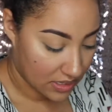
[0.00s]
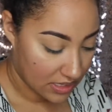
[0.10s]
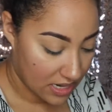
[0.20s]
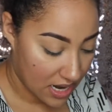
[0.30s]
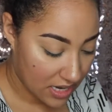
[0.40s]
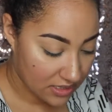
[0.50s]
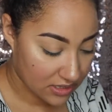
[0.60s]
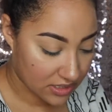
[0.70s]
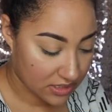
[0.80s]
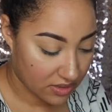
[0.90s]

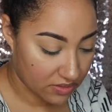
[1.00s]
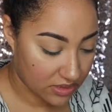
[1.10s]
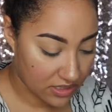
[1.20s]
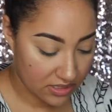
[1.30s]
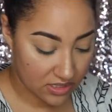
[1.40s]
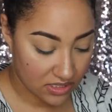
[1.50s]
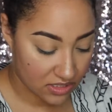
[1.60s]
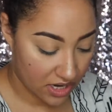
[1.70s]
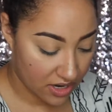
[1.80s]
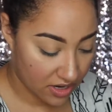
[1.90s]
Next, let's go into this
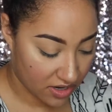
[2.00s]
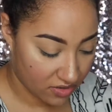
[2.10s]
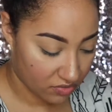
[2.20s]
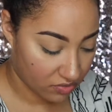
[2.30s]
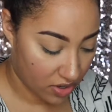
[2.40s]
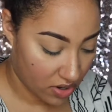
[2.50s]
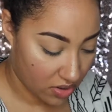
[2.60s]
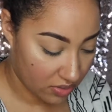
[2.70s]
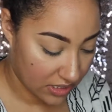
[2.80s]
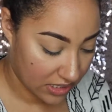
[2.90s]
darker
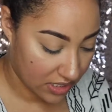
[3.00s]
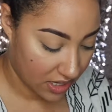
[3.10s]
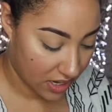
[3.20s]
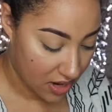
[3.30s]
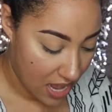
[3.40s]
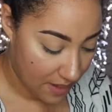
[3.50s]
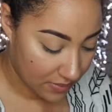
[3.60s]
row here.